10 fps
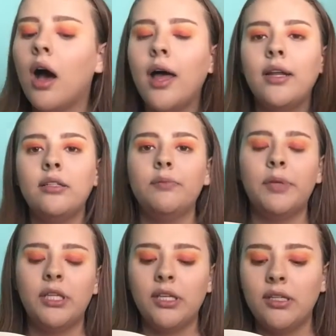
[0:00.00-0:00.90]
Honest
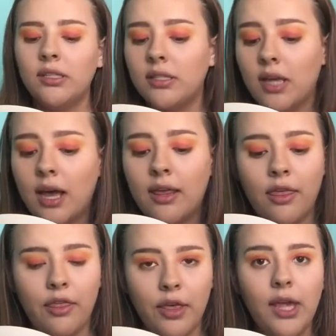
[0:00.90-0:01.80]
opinions, I
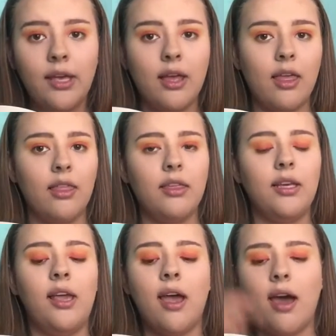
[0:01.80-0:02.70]
think
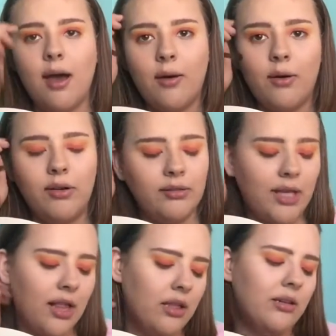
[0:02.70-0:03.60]
the
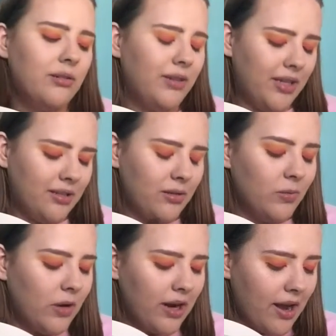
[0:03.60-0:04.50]
yellow, it's
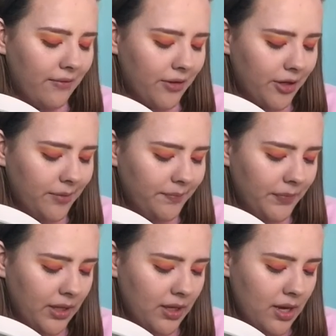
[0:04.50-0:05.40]
whatever.
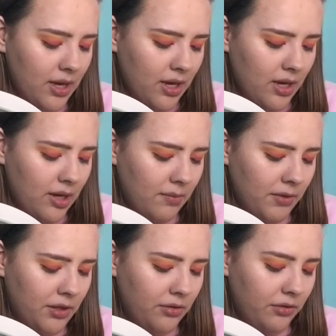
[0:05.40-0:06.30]
I'm
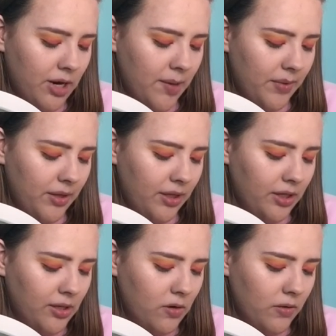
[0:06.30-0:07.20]
gonna grab
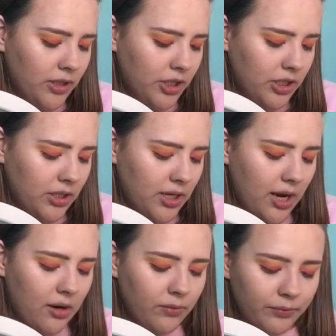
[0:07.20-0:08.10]
the oranges
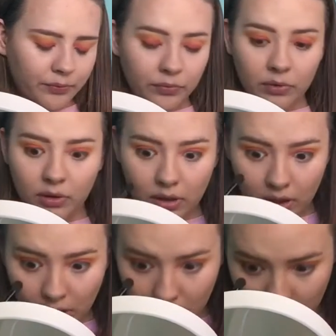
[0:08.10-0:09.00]
now,
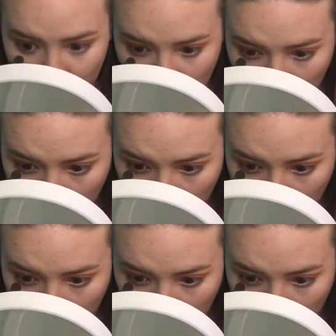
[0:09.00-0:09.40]
and